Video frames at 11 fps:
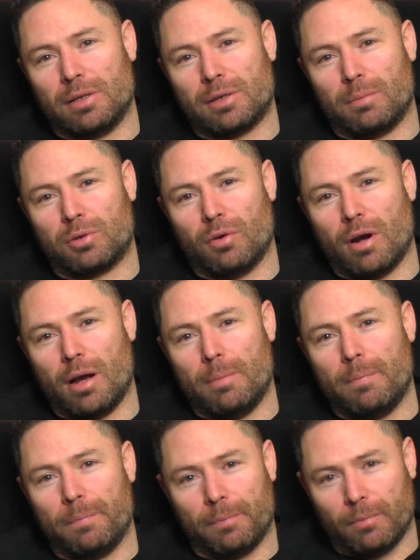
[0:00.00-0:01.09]
and
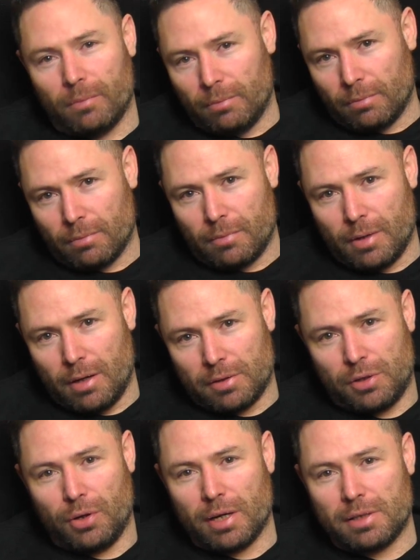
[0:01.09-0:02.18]
subscribe. I'll
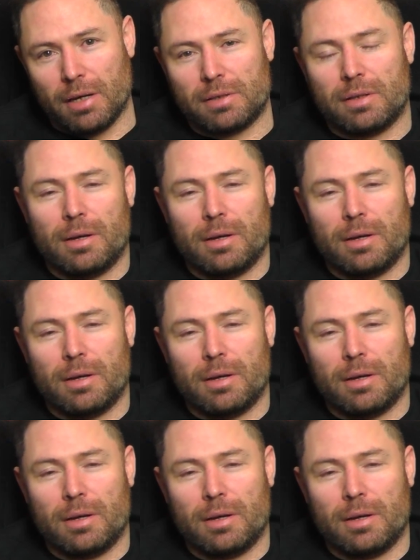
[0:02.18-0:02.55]
see you guys next